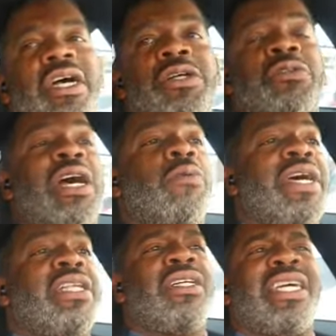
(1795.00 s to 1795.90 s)
So I
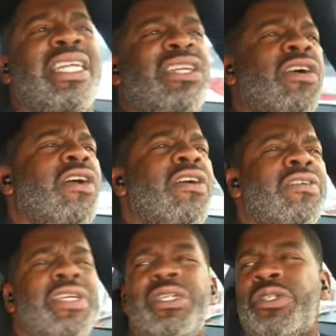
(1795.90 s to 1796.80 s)
went looking in
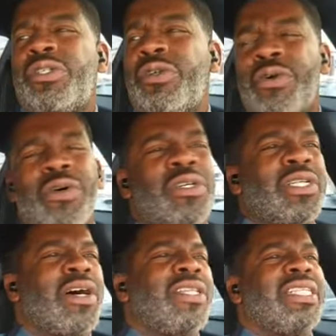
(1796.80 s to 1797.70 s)
all these stores,
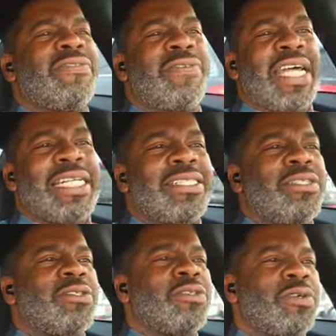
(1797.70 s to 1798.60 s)
all these
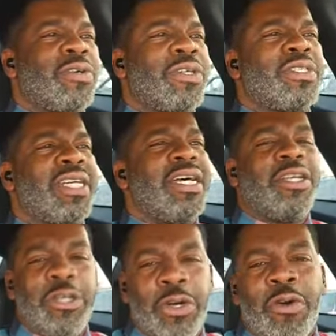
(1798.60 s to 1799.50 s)
fancy stores.
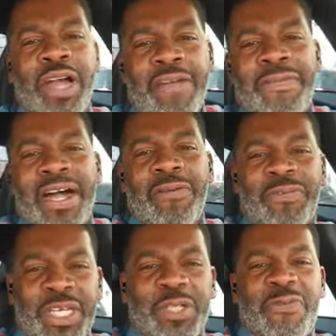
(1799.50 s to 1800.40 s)
You know where I
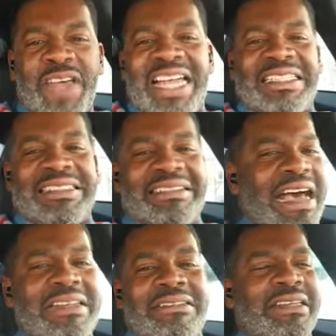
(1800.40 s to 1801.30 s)
found this
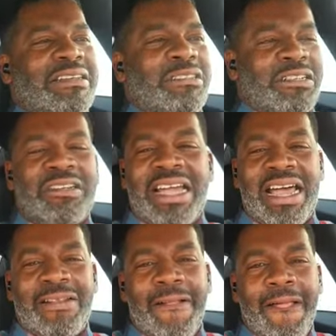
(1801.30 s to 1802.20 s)
fantastic shirt
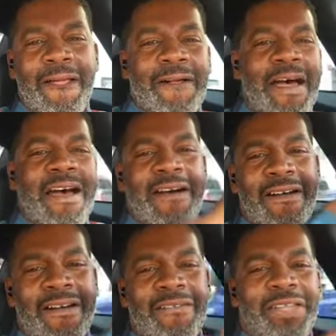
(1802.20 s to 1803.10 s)
at? Huh?
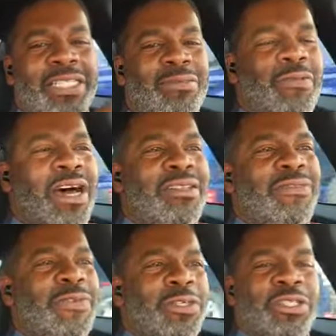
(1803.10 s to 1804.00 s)
This
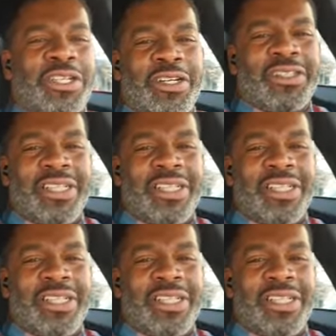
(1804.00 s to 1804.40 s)
wonderful shirt?